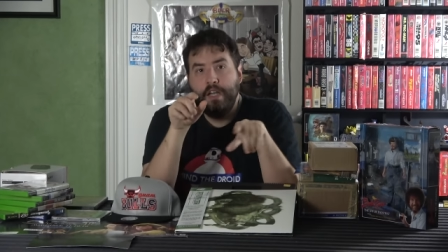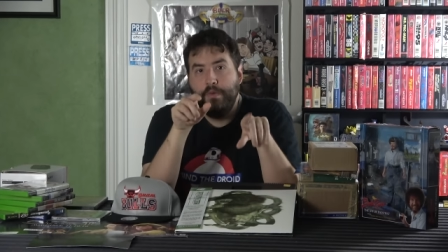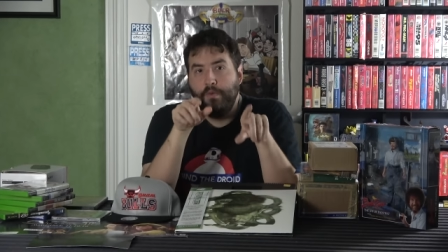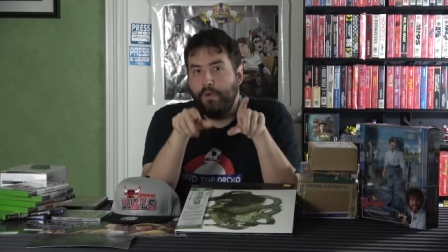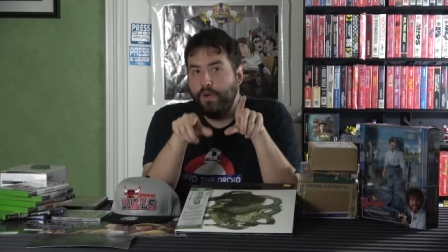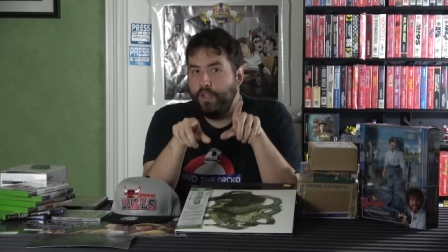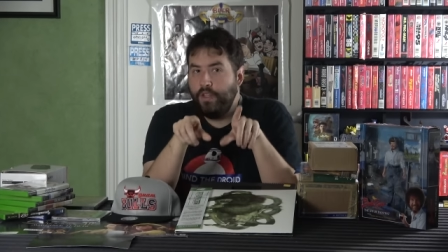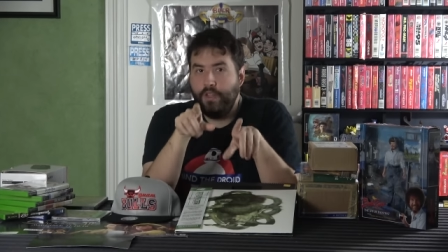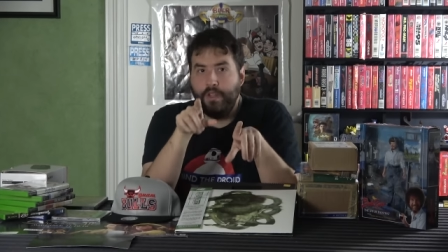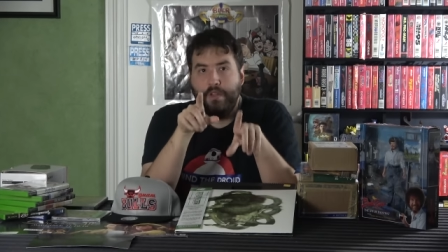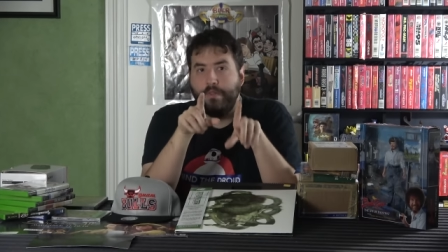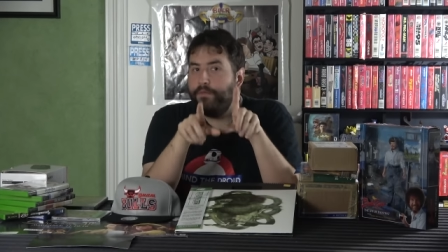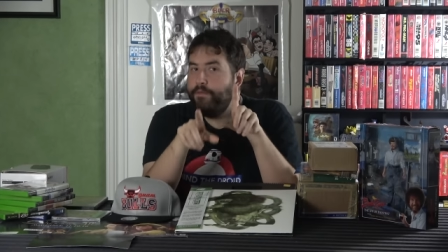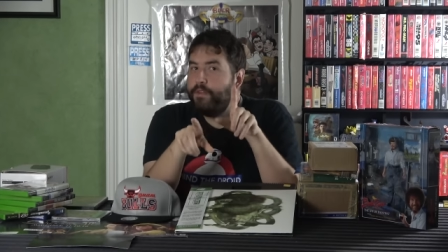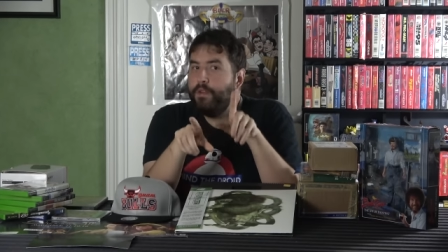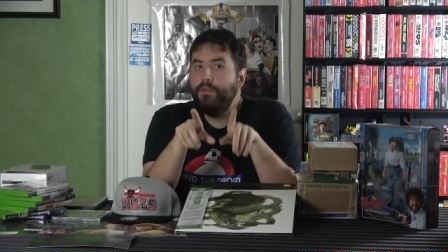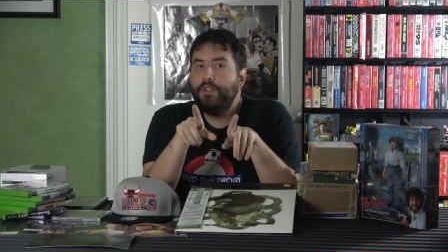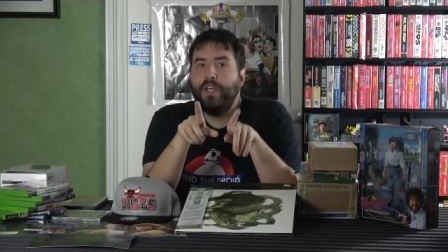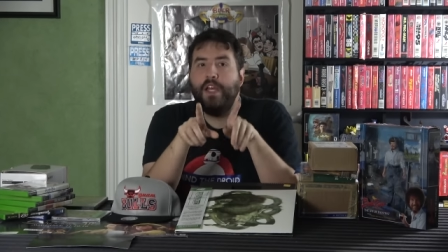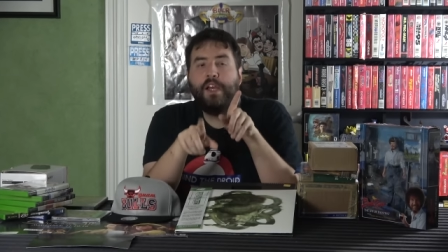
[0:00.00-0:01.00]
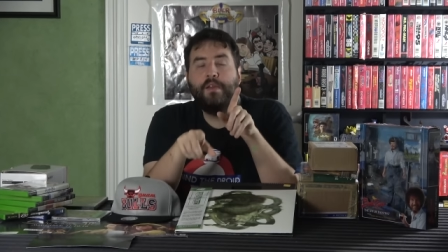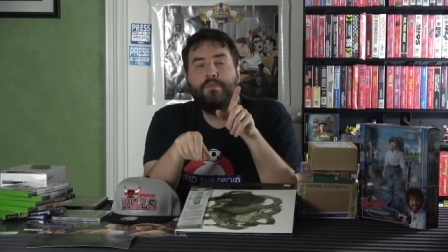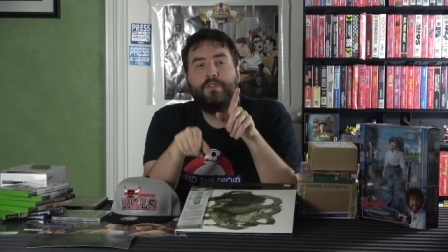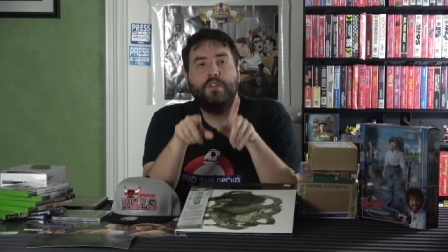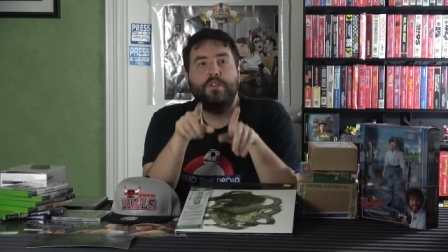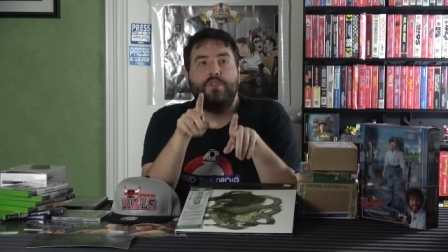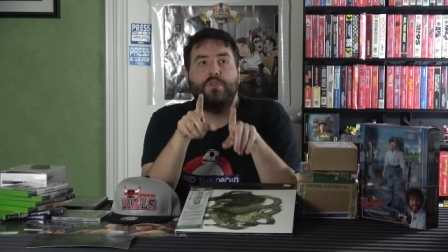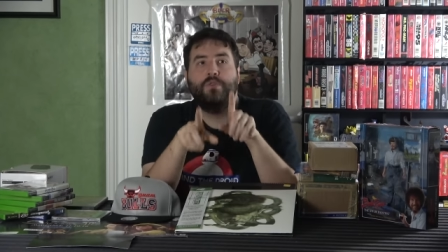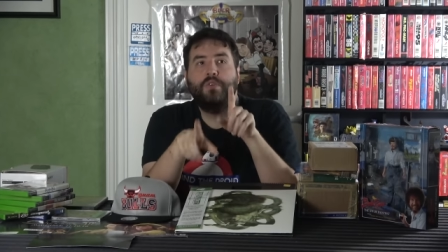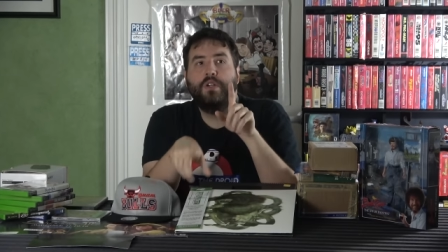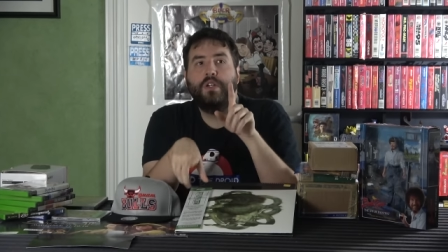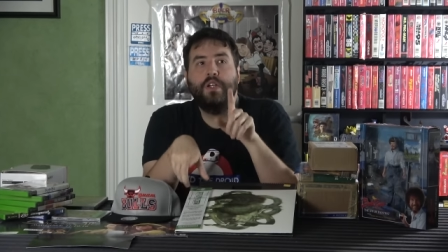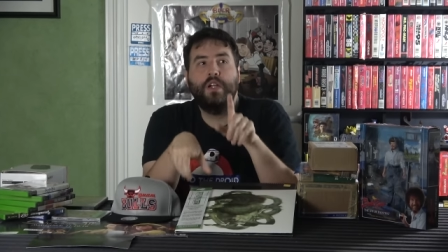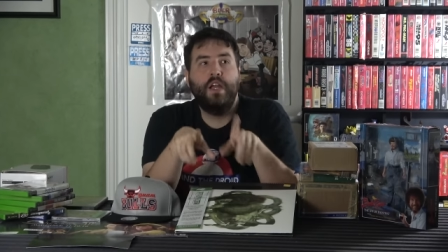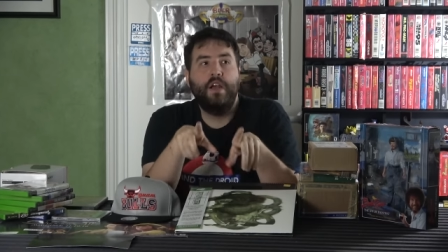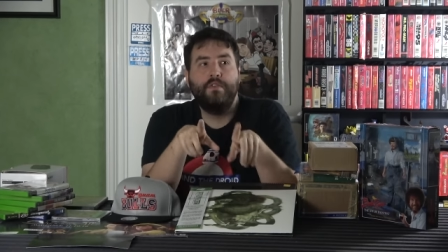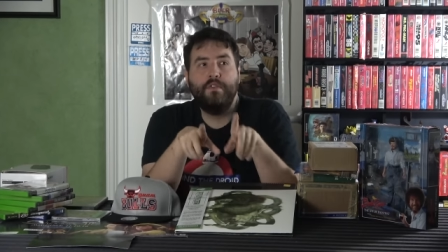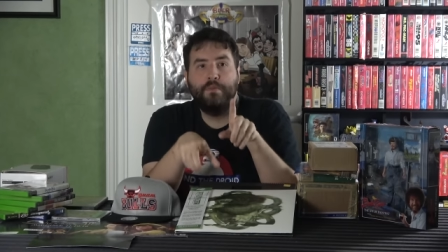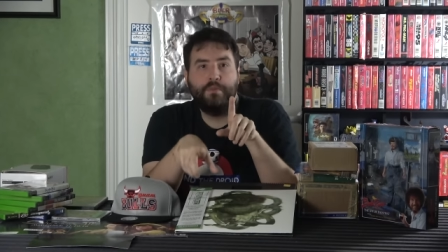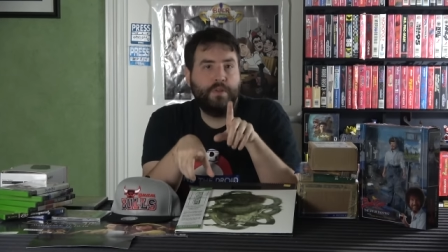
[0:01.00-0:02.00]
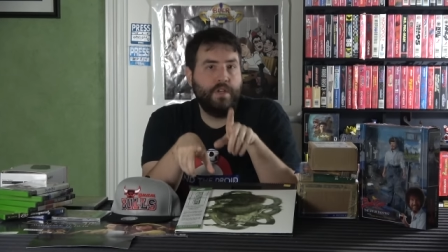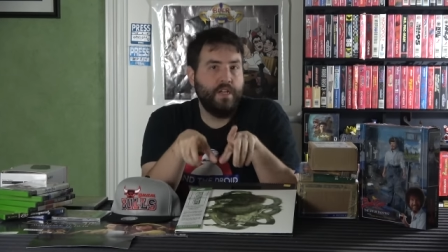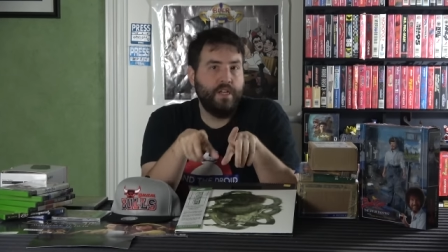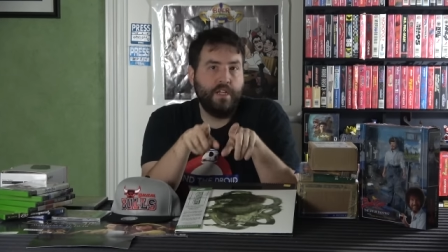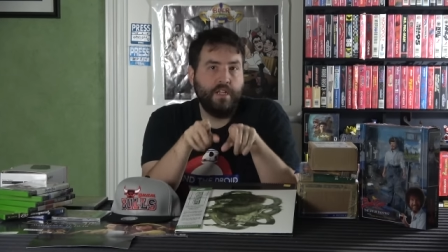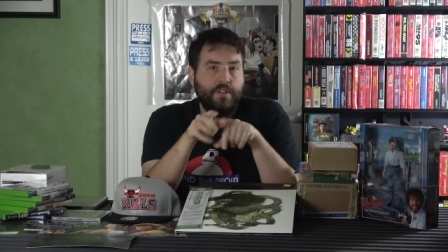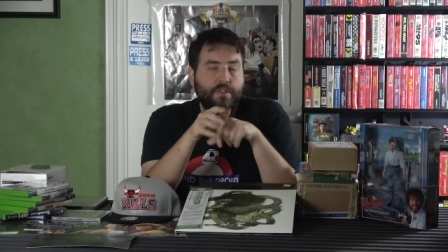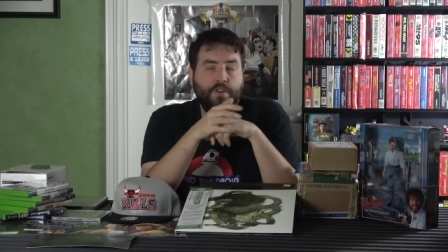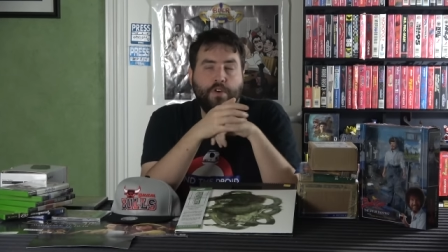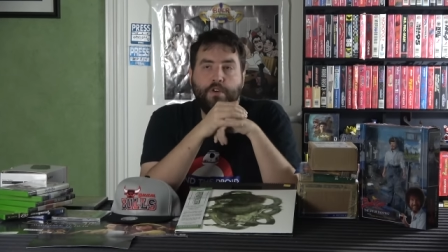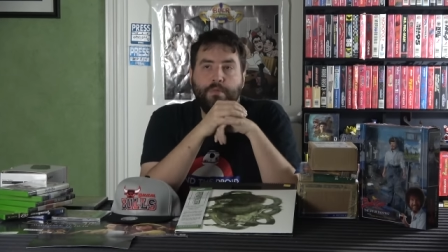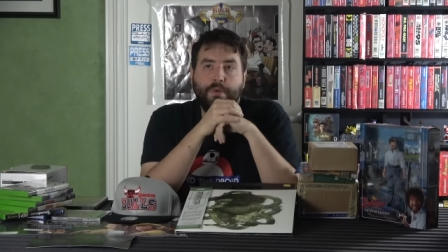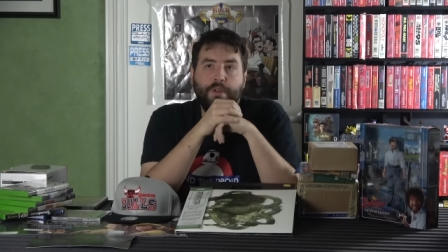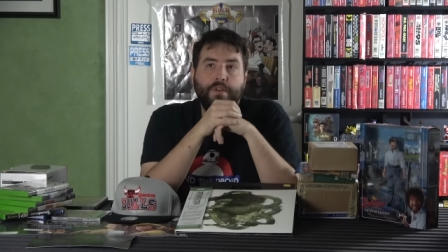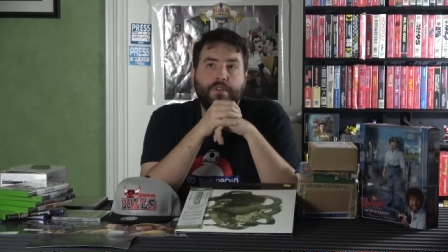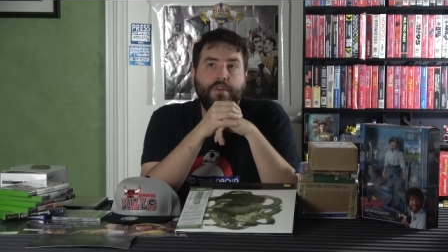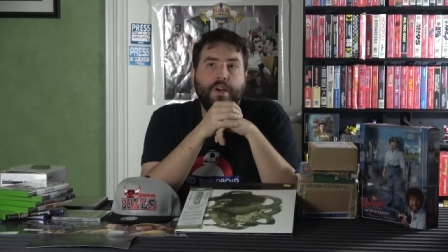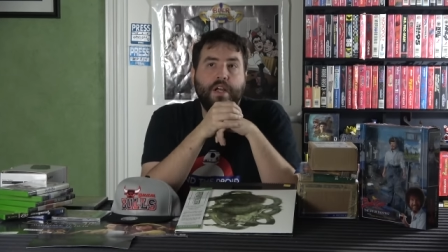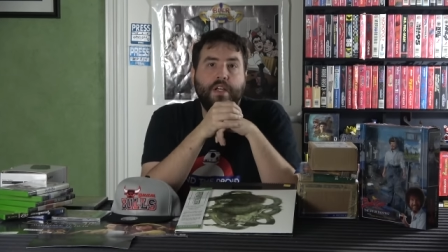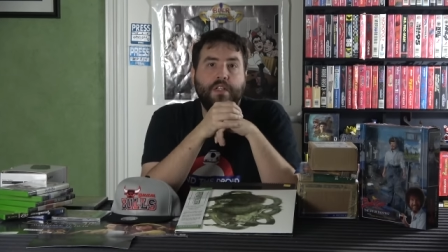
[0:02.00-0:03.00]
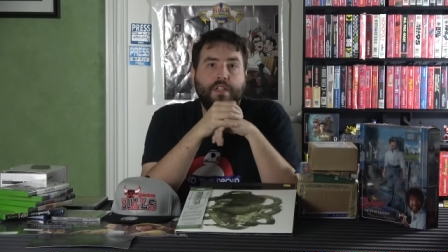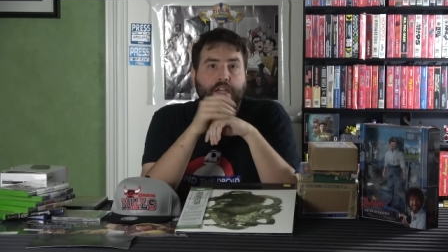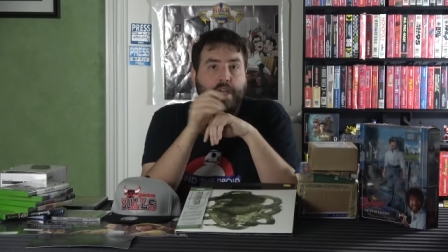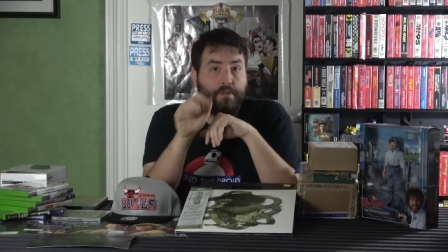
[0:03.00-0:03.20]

one of the few times that Jordan ever played against Kobe directly.